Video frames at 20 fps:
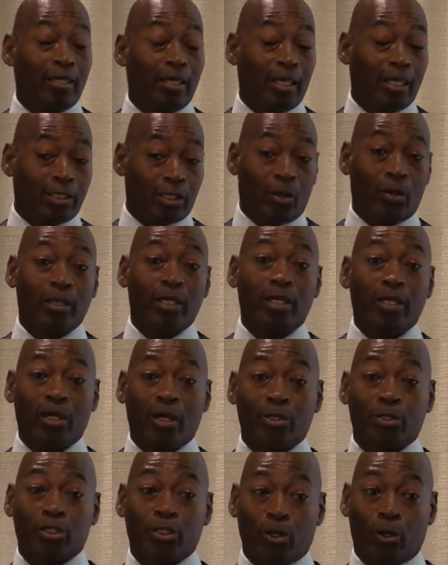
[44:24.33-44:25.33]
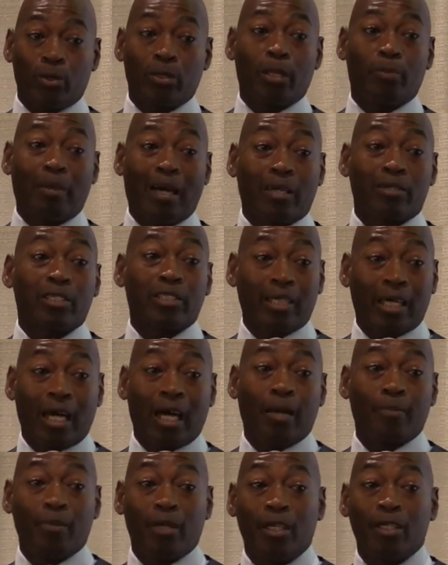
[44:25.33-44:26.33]
it's only a certain amount of
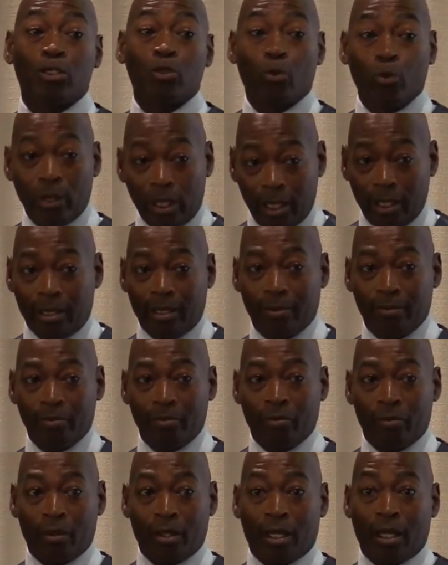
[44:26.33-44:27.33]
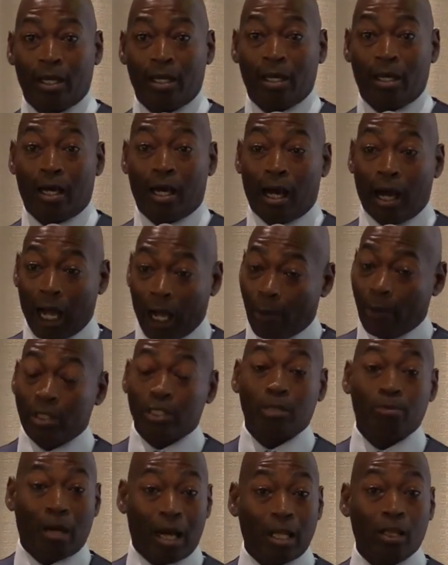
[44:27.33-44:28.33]
time each week. I
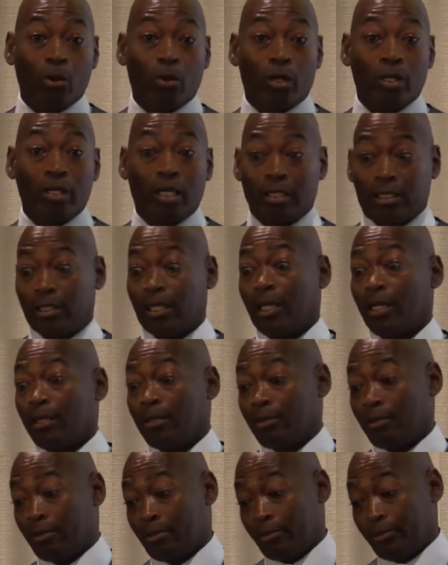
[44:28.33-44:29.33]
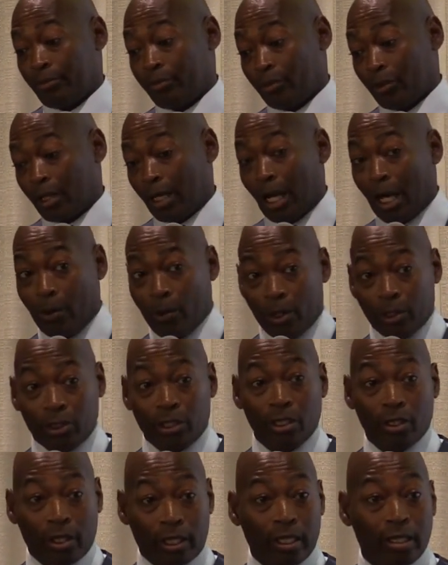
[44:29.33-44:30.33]
went to my lawyer and I said, I want you
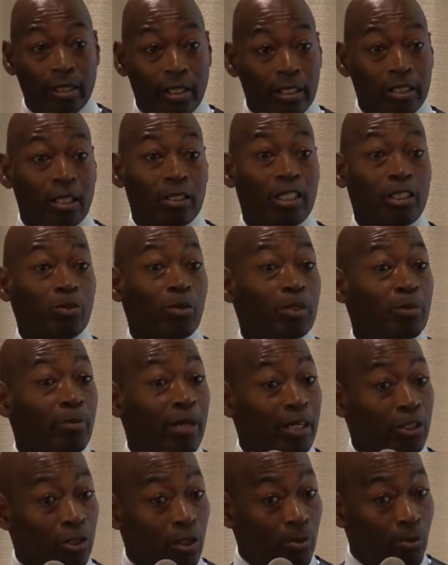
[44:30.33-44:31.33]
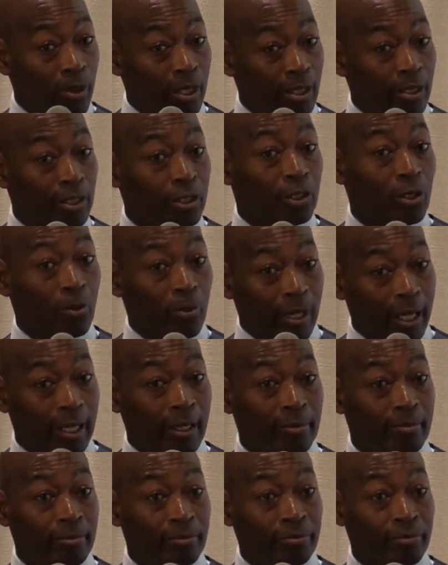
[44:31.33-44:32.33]
to look at this. I just want to make sure I'm reading this
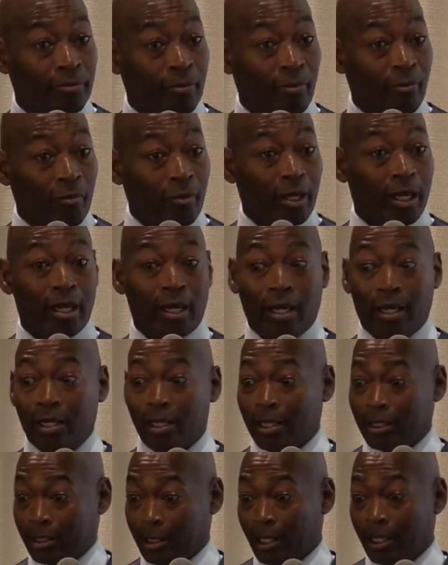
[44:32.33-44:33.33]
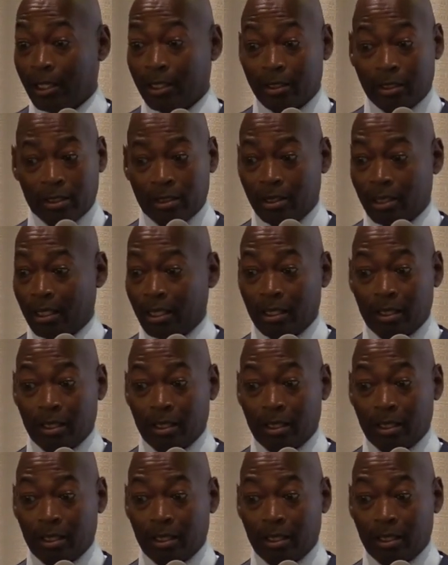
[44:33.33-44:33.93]
correct. And he says,